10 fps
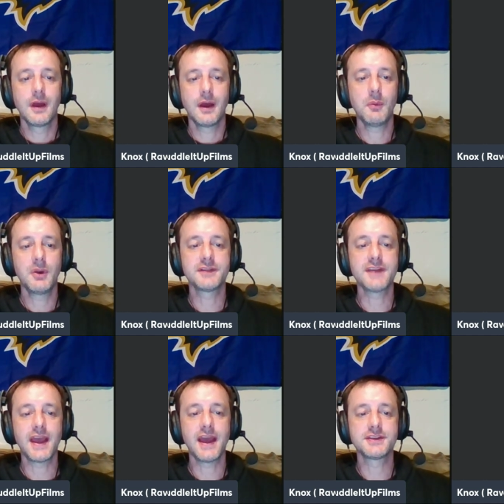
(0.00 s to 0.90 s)
i wanted
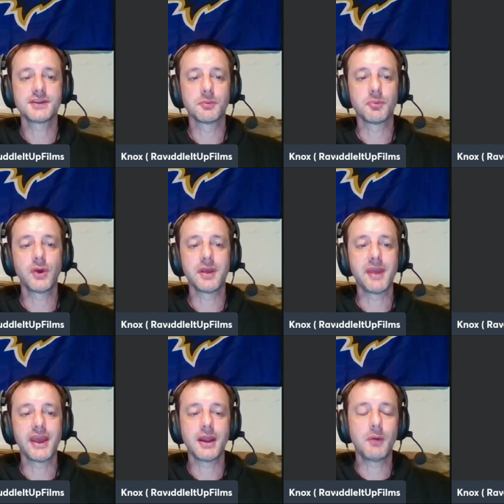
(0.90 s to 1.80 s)
yeah, to Patrick add to your point
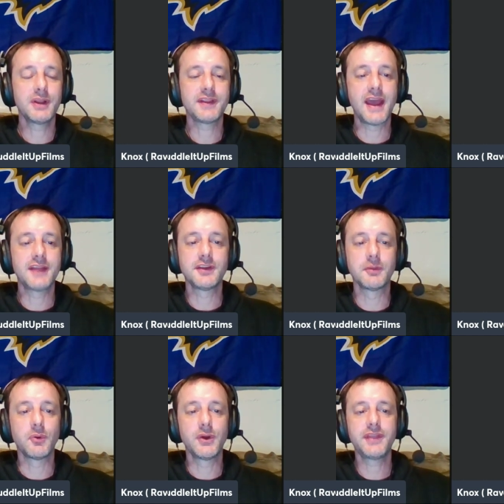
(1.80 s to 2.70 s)
man i wanted to add to your
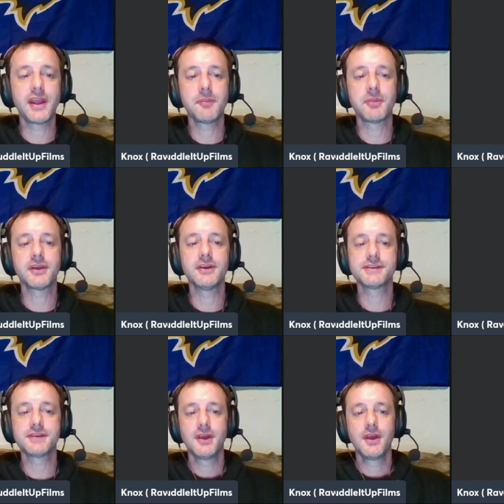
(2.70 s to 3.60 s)
point there
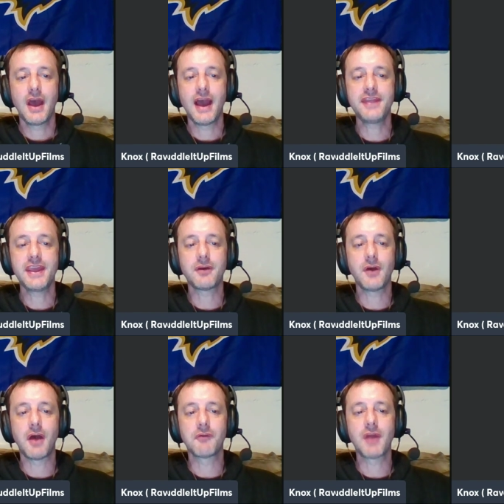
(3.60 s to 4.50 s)
because I think
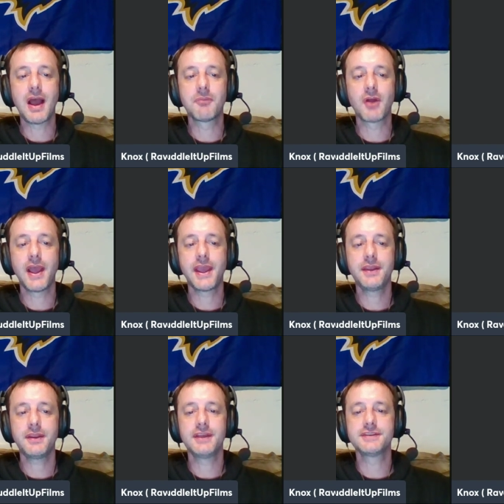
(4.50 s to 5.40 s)
uh, Rob
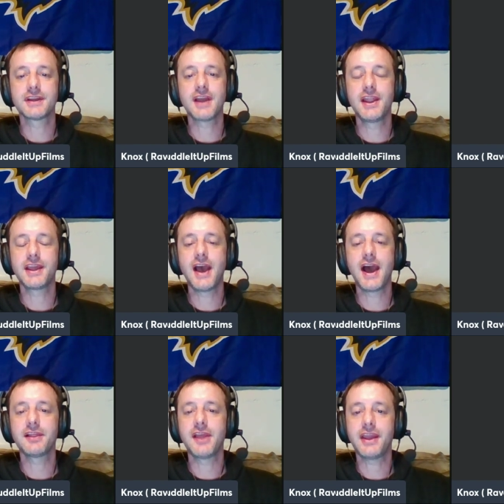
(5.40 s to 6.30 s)
Ryan is the kind of
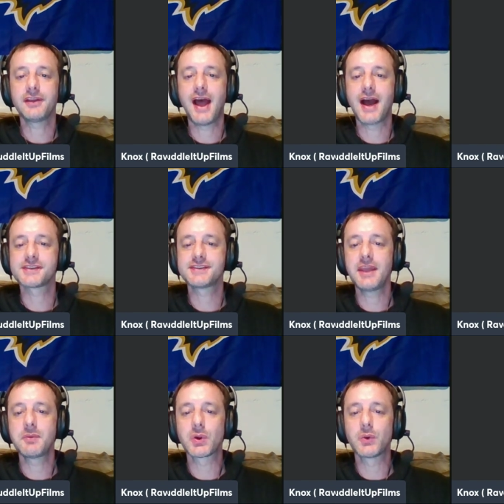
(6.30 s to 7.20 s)
guy like Knox.
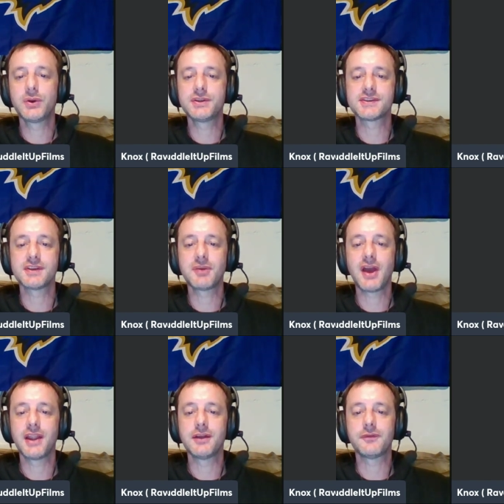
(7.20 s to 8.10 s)
Say we're going to some
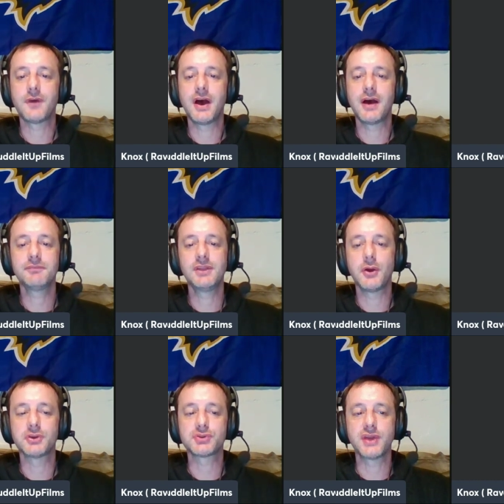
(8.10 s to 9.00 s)
kind of uh, you
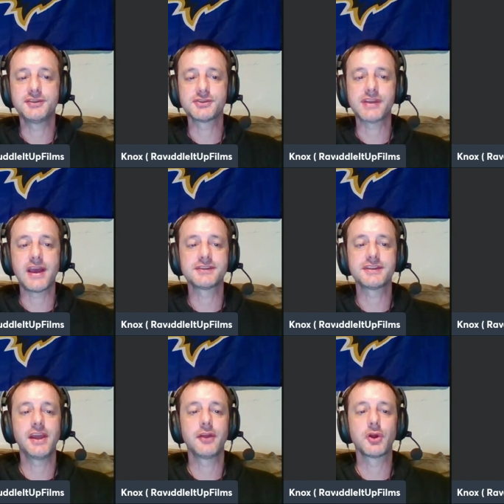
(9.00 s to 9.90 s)
know a stranger's house
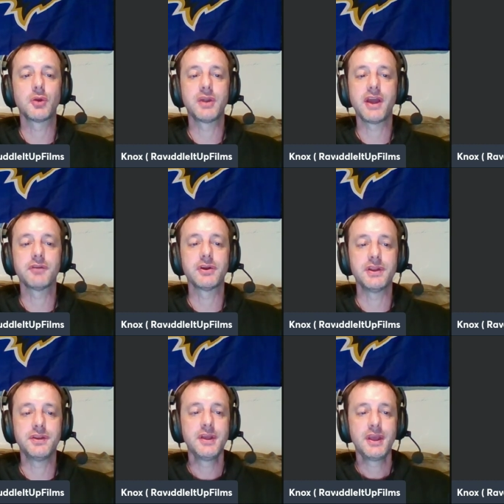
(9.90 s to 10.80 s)
together or whatever, and